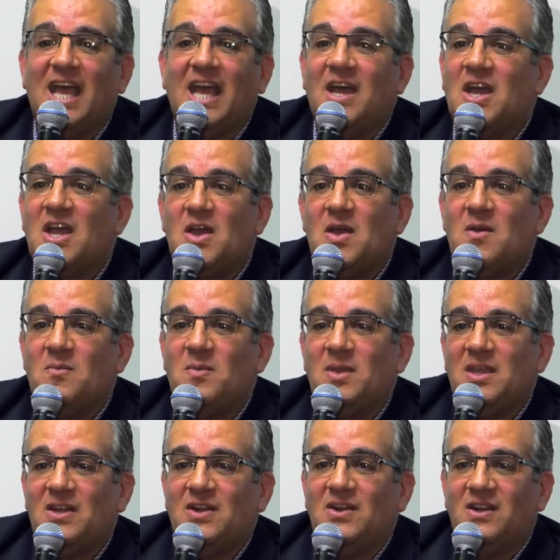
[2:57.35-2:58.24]
a
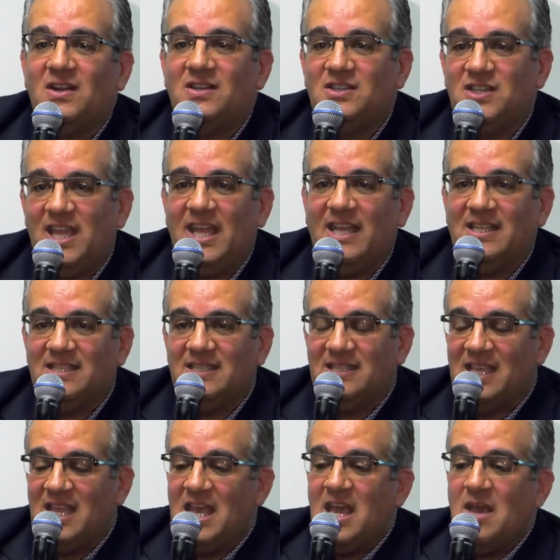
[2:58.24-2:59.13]
mere
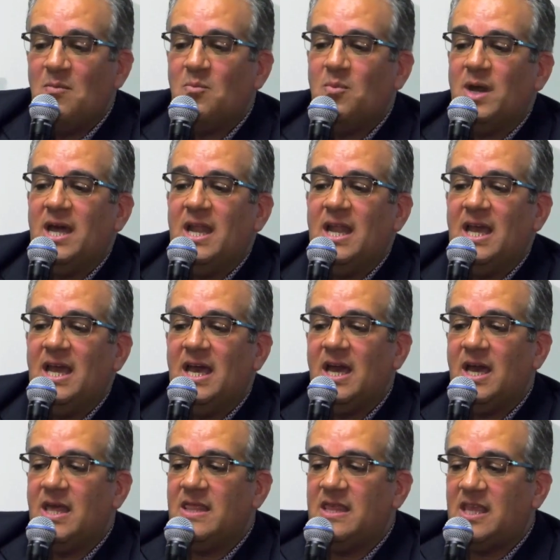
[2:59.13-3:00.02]
chance. But
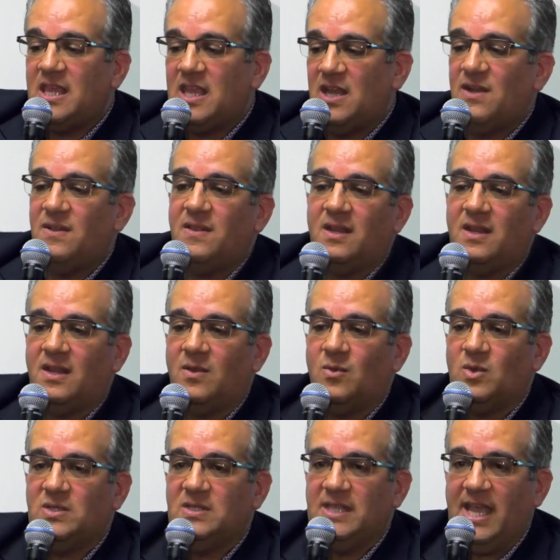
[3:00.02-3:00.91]
the year that I
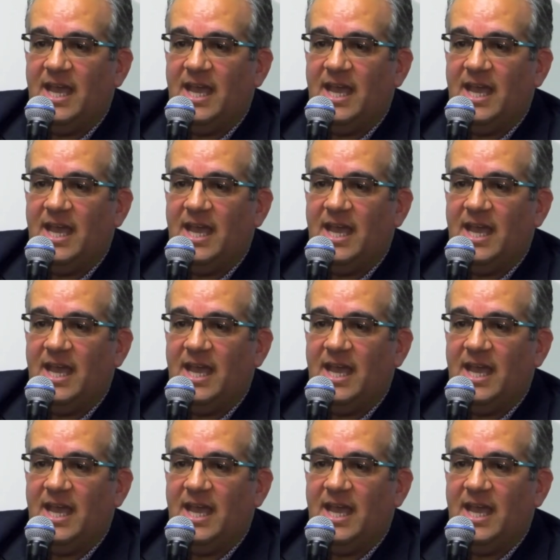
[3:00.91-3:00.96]
was